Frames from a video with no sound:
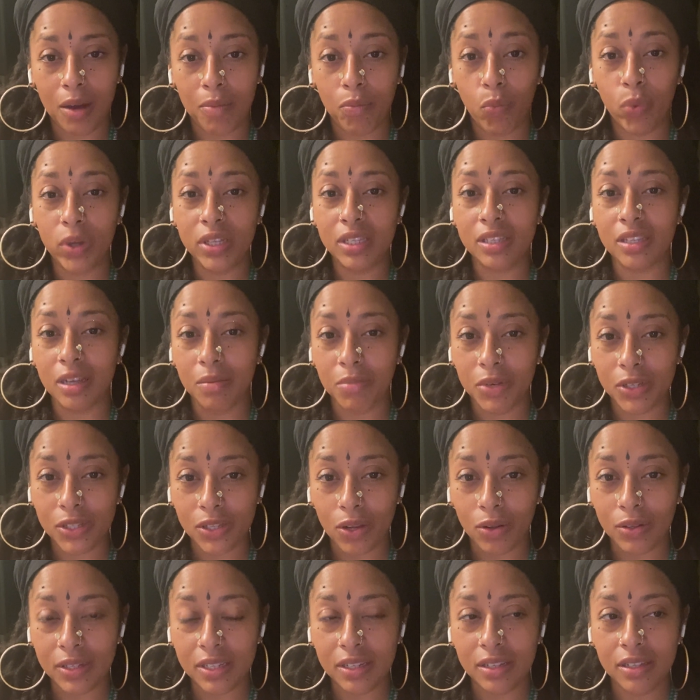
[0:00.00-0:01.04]
with summer
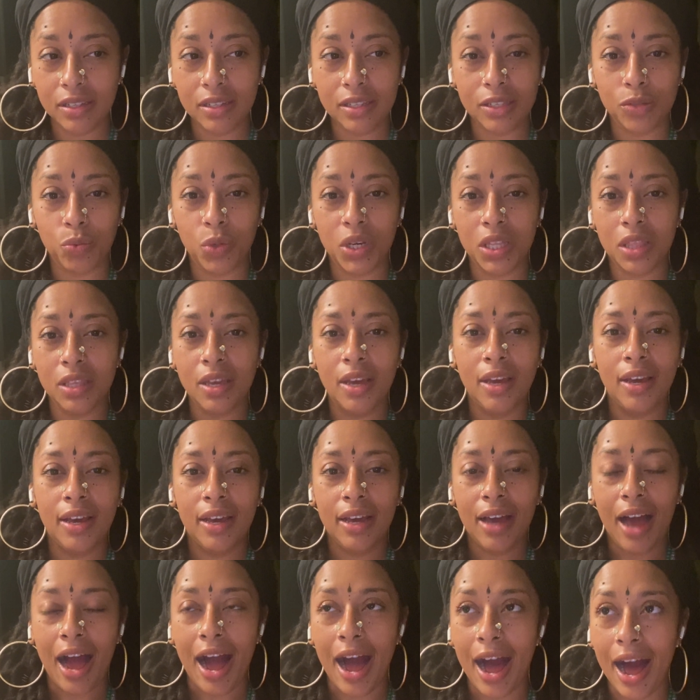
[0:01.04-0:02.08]
solstice, with
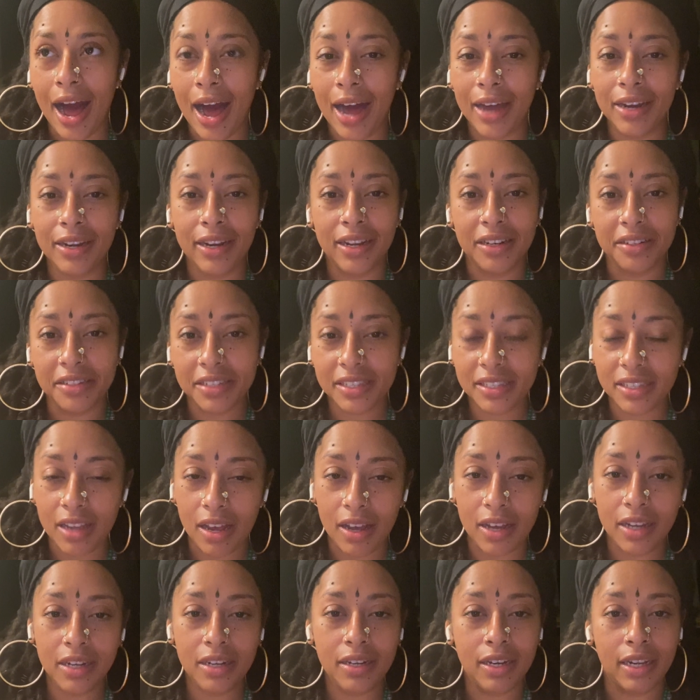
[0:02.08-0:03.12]
hot and
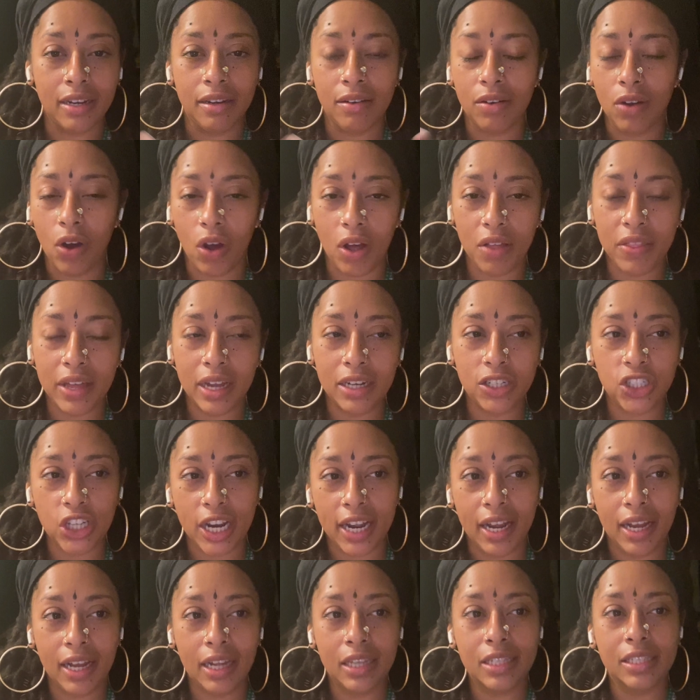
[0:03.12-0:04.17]
sun and all that
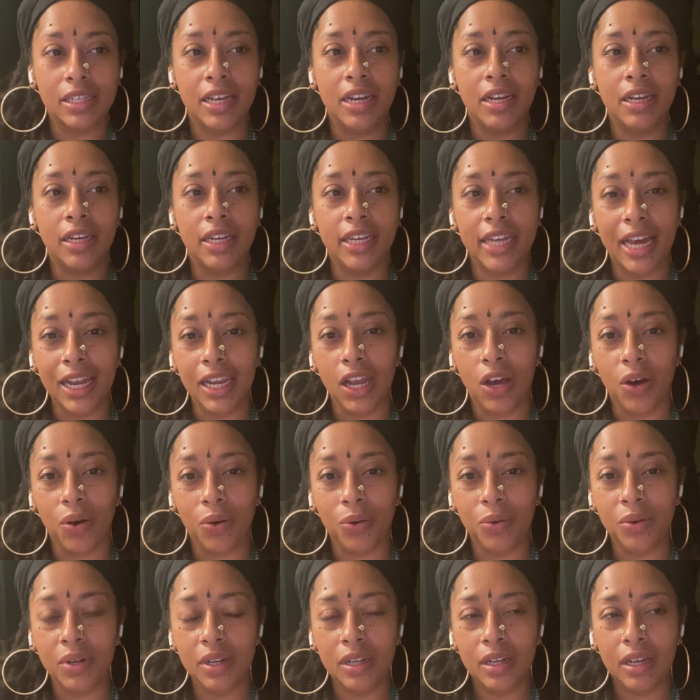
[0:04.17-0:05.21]
jazz, and
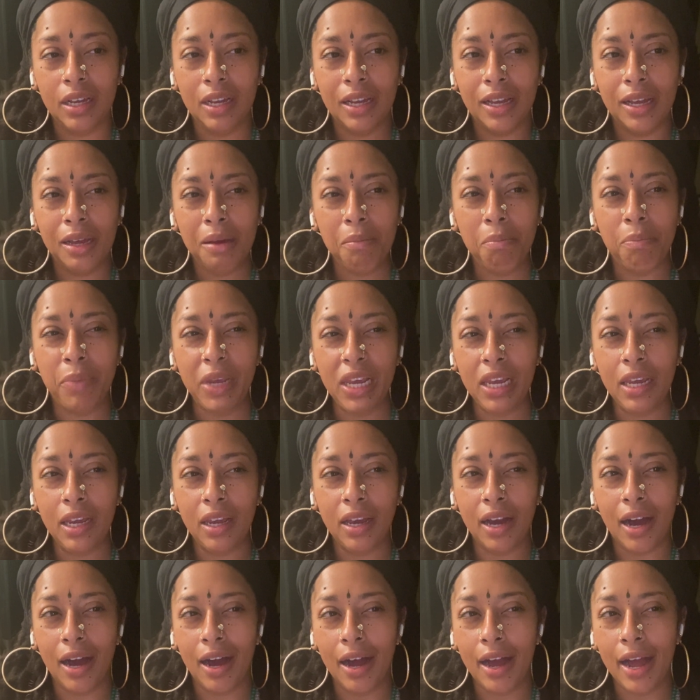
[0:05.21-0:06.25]
yellow being
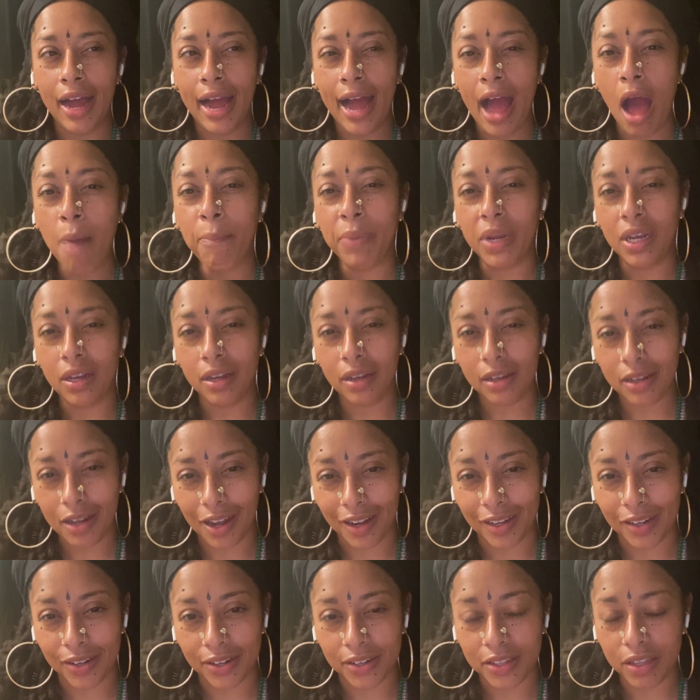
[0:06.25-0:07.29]
a happy
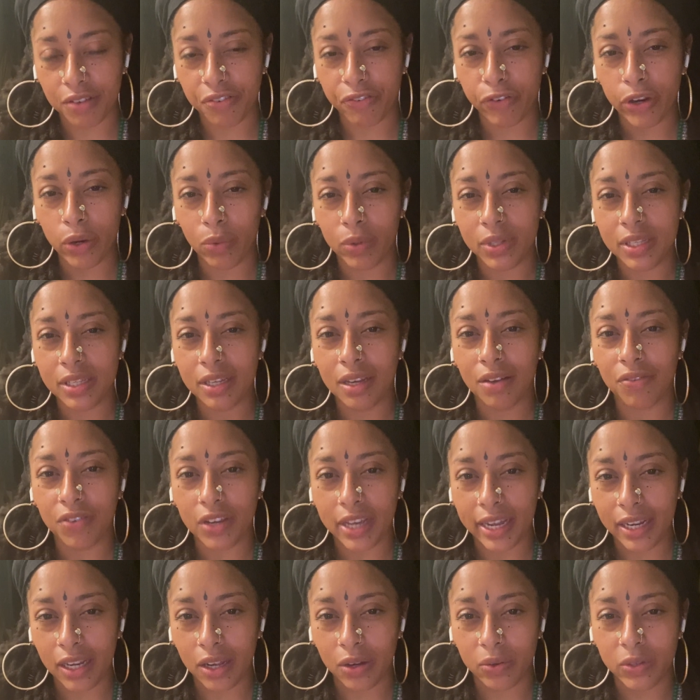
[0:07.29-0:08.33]
color. The frequency of
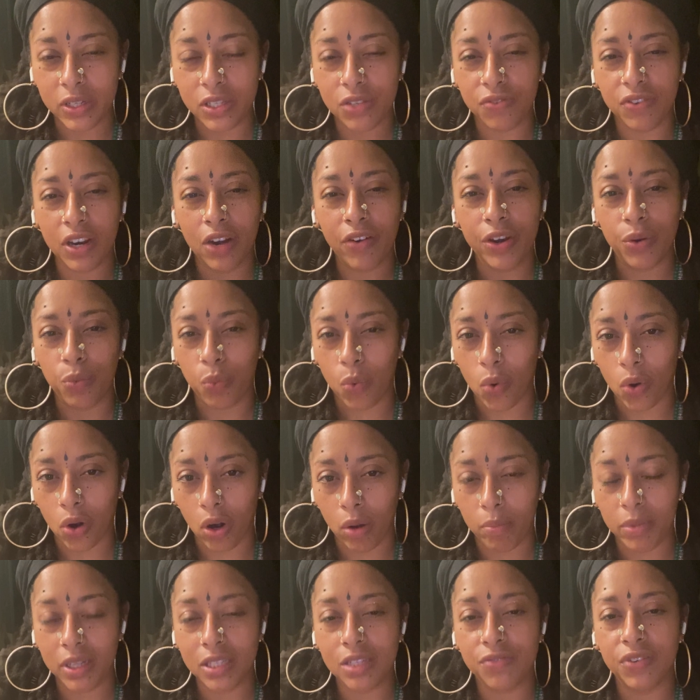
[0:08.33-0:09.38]
yellow is very
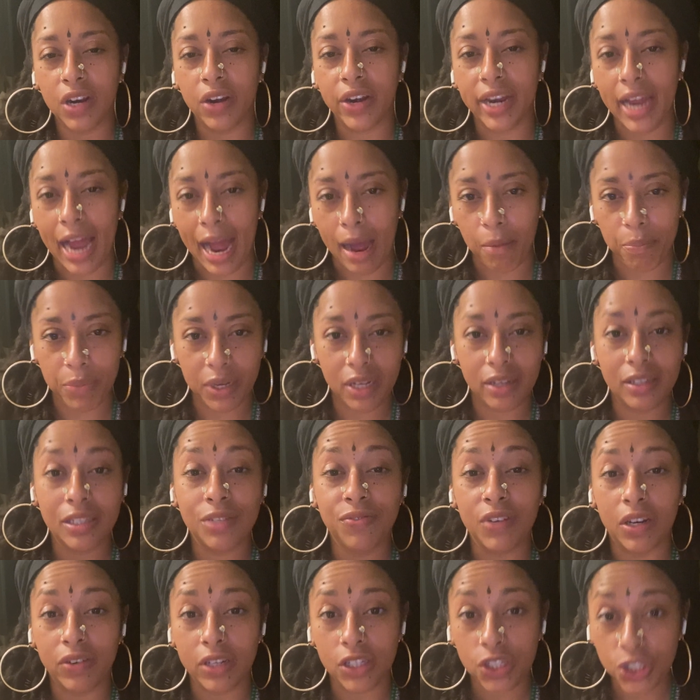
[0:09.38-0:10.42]
warm, it's very happy, it's
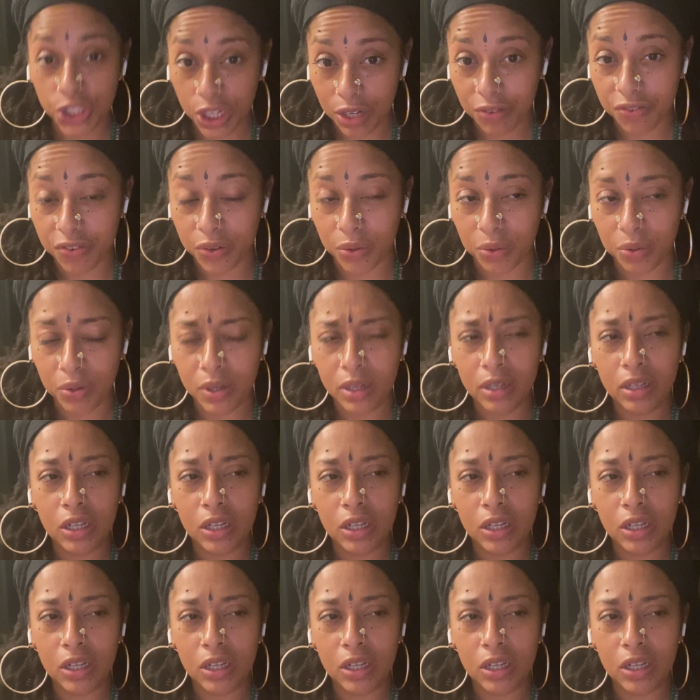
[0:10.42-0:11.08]
very cheerful.